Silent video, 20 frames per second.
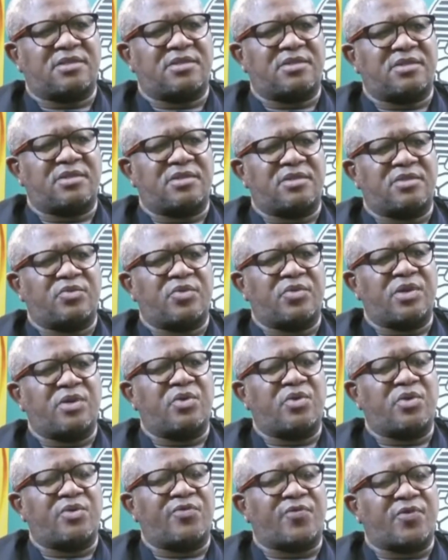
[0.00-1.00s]
We
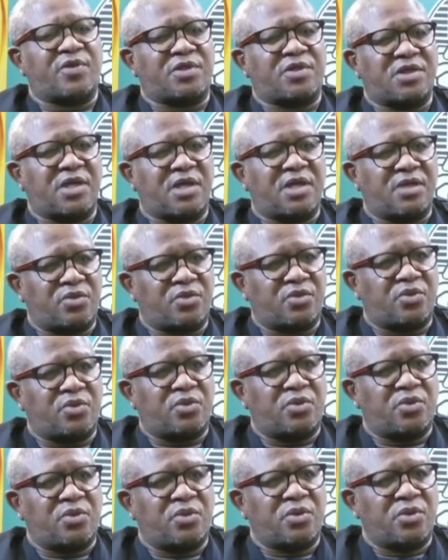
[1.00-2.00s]
looked for GNU
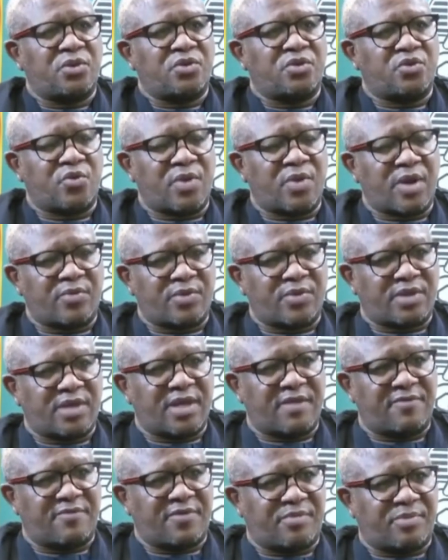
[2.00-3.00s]
to work with
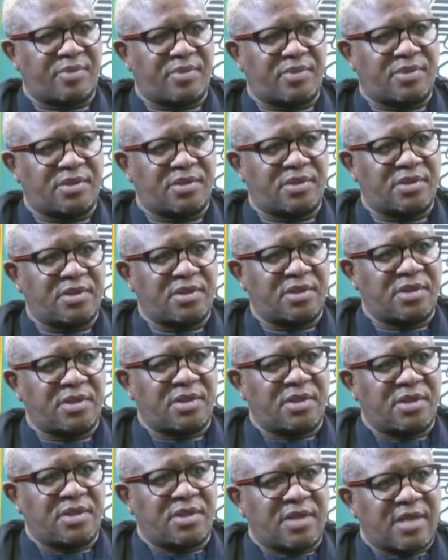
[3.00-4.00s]
everybody
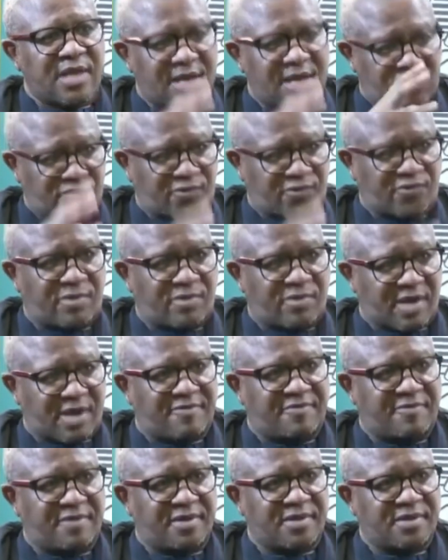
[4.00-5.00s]
and to form
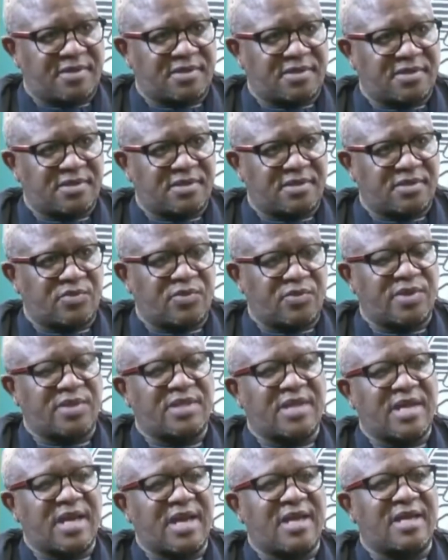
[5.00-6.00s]
government, with the
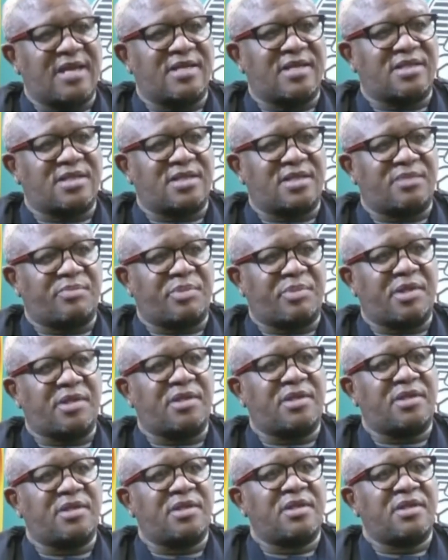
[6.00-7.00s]
ANC being
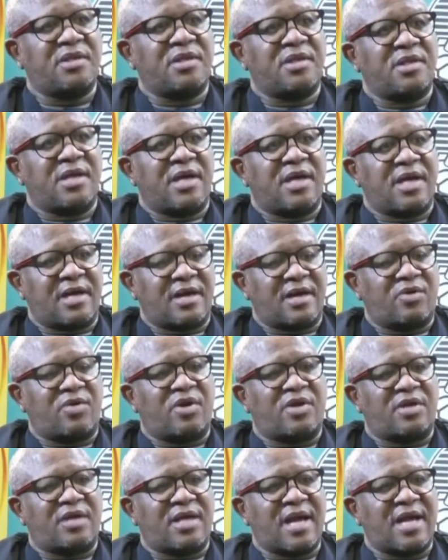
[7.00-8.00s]

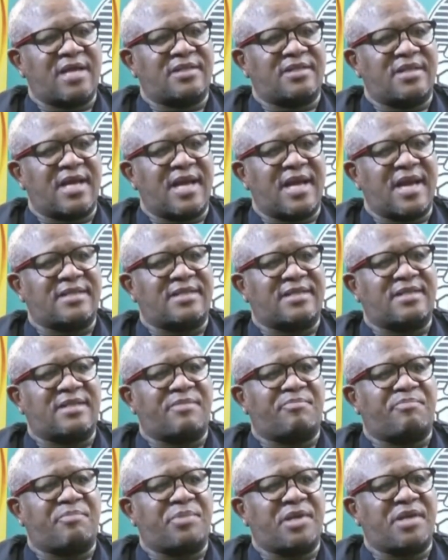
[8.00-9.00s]
recognized as the
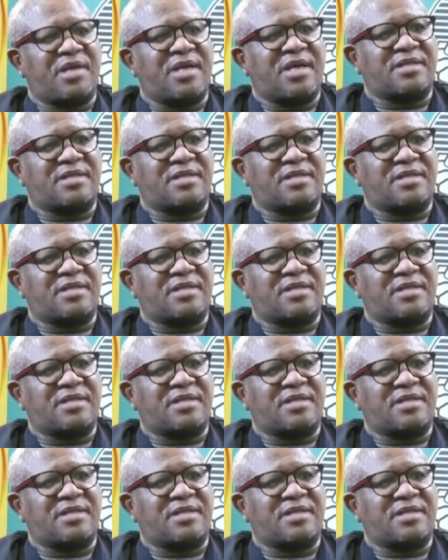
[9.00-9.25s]
biggest,